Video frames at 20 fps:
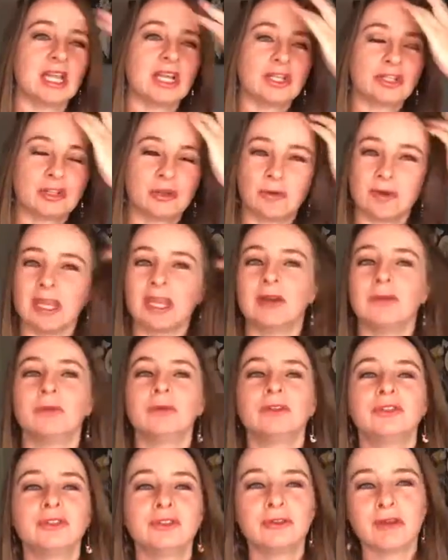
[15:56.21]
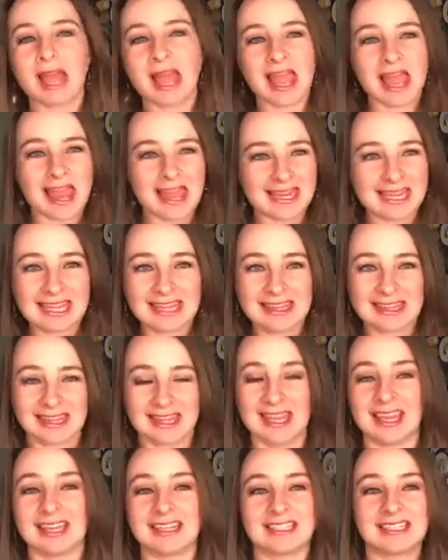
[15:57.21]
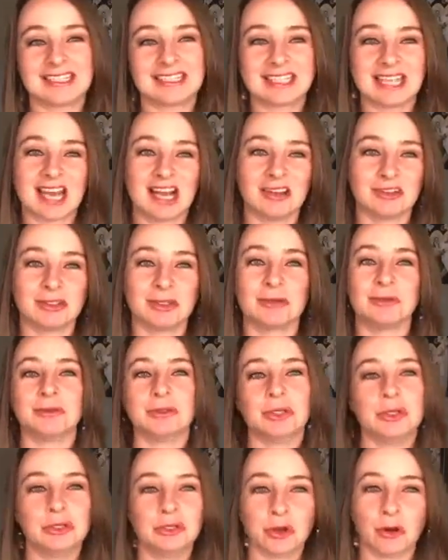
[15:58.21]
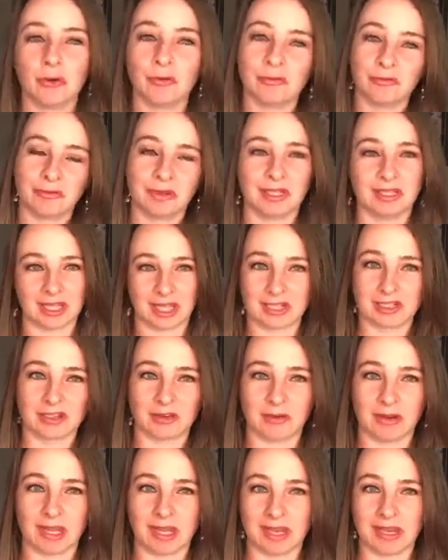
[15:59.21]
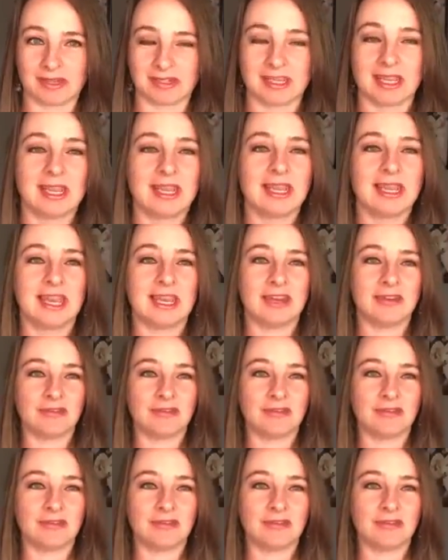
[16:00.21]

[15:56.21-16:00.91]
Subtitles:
So it will do anything to tell you you don't feel like doing it. And